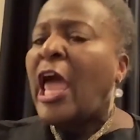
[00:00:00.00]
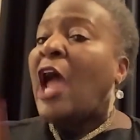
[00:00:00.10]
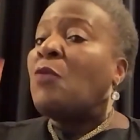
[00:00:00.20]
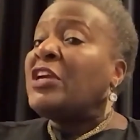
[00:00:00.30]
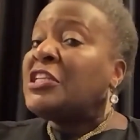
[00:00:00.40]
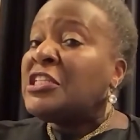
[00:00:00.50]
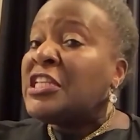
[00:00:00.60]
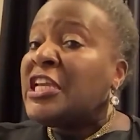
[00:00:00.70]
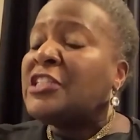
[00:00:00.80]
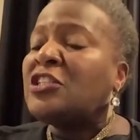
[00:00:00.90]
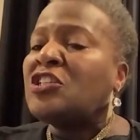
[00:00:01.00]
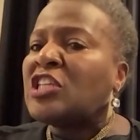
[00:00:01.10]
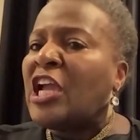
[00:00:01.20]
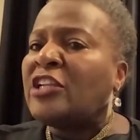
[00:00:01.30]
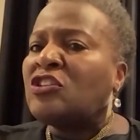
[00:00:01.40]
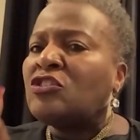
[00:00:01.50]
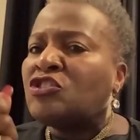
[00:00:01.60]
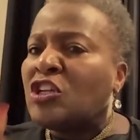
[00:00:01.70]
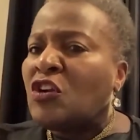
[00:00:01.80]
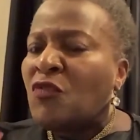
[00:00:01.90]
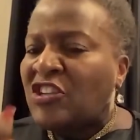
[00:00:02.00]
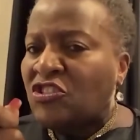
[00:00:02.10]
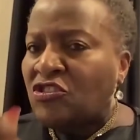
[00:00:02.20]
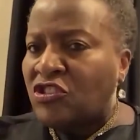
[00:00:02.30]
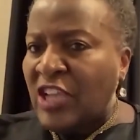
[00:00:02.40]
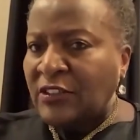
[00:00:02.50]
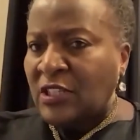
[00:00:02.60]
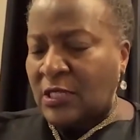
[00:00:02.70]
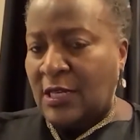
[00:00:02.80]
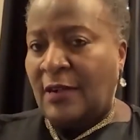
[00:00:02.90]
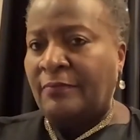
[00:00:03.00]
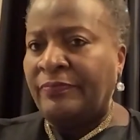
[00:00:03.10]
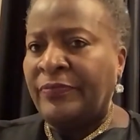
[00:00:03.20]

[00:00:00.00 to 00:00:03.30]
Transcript: And we need to say to generations yet to come,